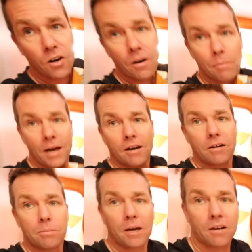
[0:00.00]
our
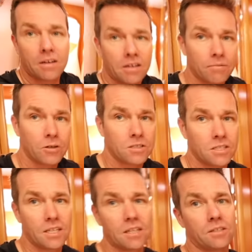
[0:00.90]
battery power and converts
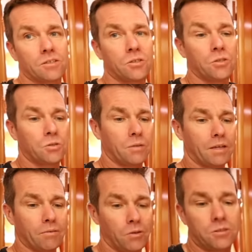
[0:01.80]
it into 220
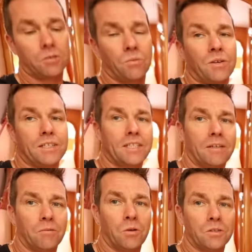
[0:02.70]
volts or
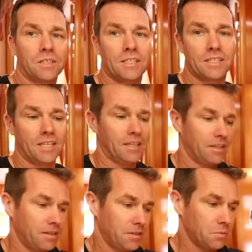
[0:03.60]
110 volt, is in
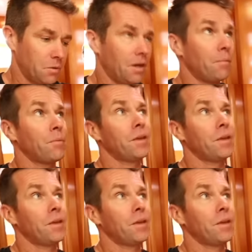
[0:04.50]
there as well.